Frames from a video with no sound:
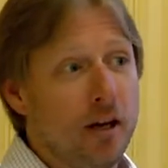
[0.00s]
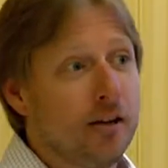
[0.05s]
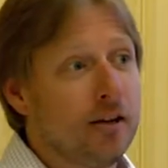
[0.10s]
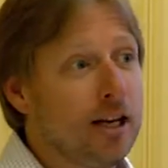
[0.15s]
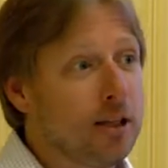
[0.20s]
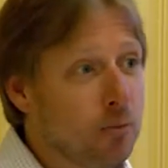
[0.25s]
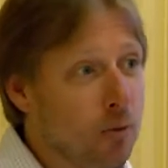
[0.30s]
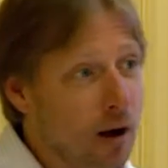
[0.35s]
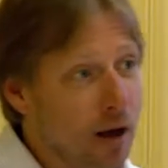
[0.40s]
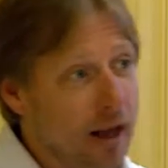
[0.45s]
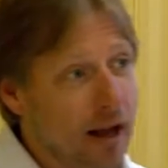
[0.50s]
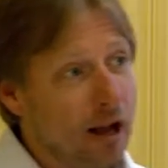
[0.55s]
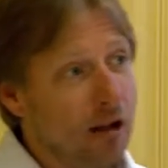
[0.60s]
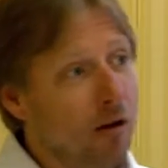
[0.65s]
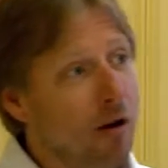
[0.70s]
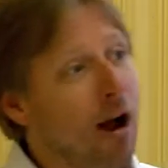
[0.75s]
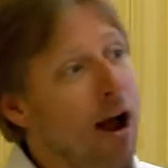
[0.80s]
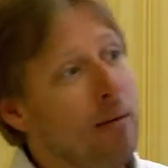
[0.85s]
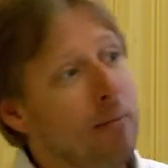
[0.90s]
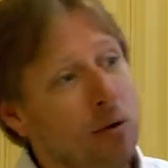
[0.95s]
That's why that
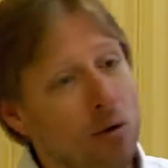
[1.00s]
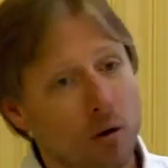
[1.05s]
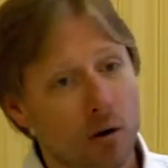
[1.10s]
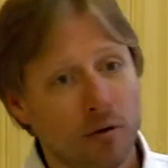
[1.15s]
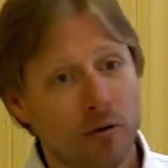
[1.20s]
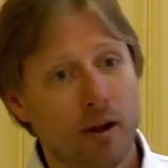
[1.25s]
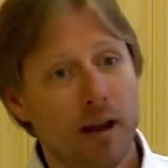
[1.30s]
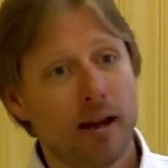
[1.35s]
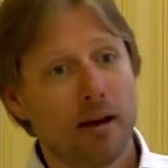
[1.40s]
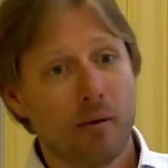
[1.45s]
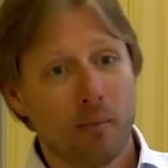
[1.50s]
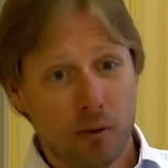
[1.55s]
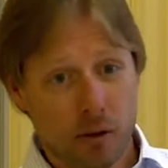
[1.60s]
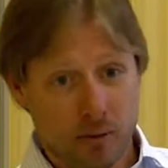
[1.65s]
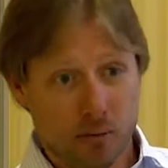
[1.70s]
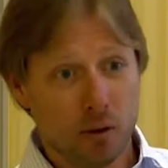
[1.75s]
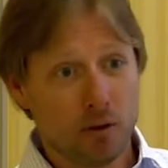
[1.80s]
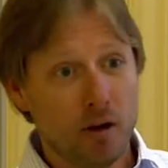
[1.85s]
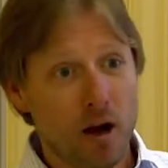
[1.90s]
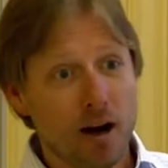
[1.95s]
client builder thing
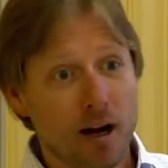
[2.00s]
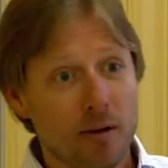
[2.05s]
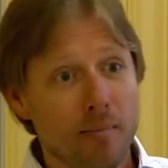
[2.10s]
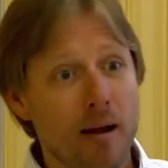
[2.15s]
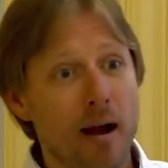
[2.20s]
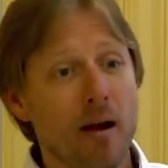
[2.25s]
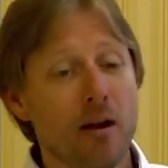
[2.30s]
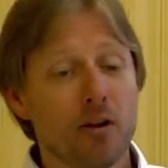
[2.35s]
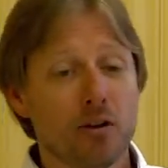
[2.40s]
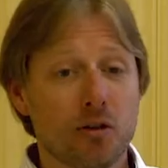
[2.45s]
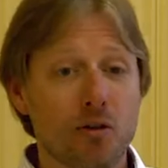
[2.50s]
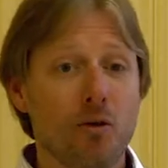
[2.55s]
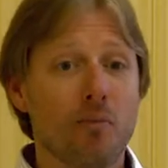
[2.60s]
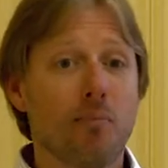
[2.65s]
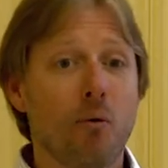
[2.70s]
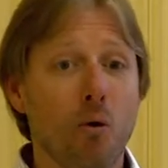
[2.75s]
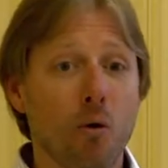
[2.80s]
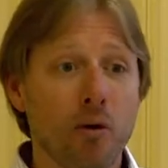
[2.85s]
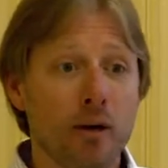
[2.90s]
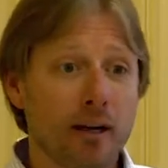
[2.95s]
we're talking about is so
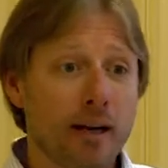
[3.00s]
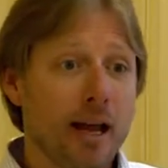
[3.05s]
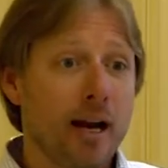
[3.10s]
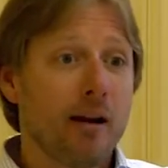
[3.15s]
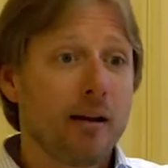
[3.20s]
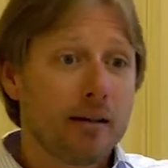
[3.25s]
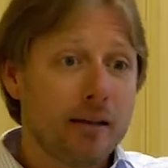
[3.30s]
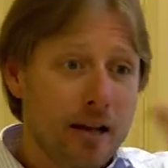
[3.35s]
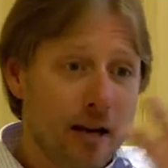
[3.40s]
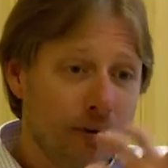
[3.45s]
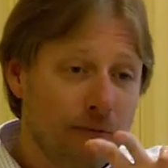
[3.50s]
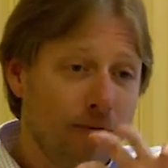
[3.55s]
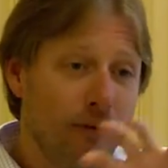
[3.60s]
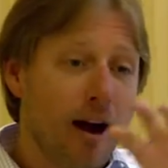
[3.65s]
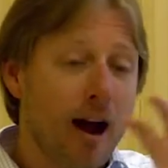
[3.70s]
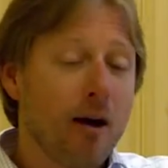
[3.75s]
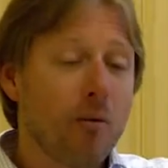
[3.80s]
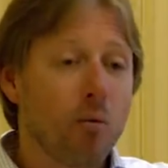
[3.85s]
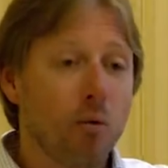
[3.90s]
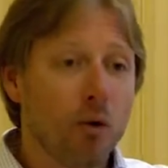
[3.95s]
important to kind of
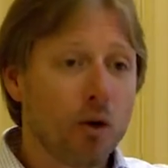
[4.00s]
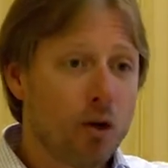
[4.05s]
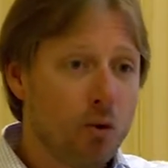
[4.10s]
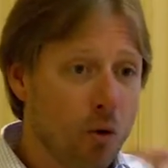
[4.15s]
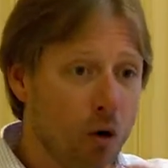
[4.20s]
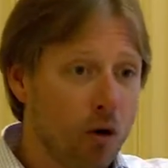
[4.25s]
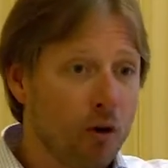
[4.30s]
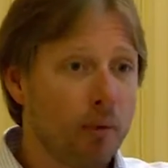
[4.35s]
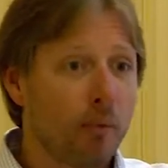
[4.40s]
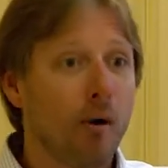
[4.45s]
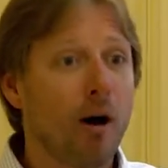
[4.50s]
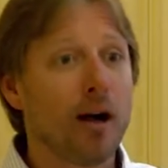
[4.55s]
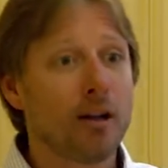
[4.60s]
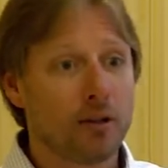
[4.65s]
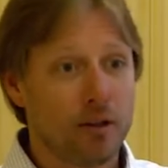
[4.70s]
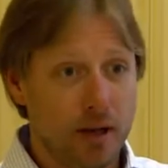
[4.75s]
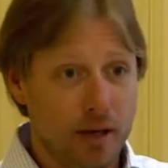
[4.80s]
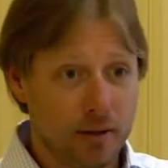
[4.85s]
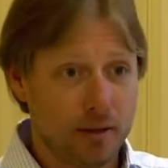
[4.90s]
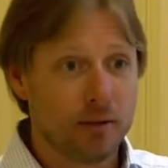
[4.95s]
identify where you are in the
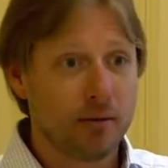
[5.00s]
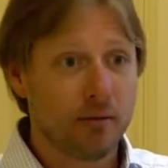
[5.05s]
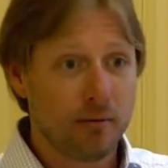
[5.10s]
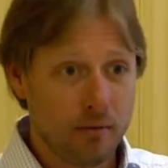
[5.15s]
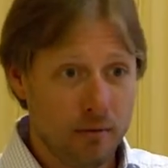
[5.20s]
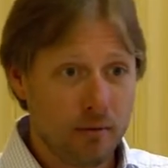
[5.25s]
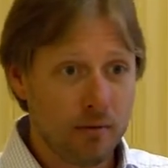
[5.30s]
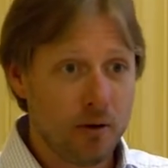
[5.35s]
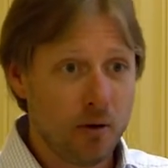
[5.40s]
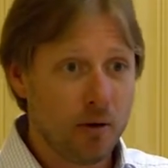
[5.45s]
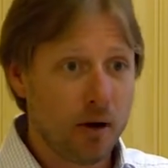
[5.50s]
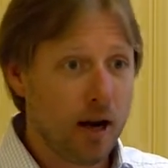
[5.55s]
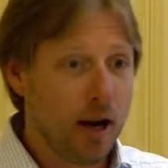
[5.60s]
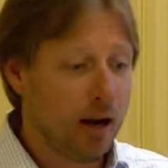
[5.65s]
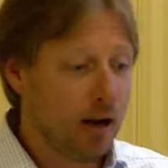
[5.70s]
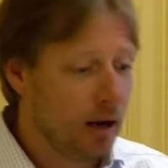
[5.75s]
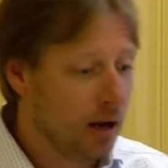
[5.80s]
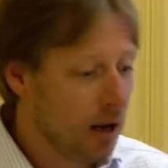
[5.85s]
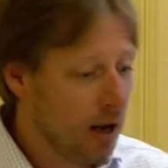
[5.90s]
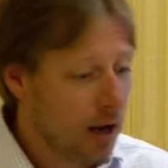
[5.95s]
process,
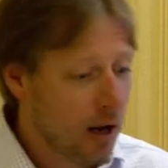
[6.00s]
okay?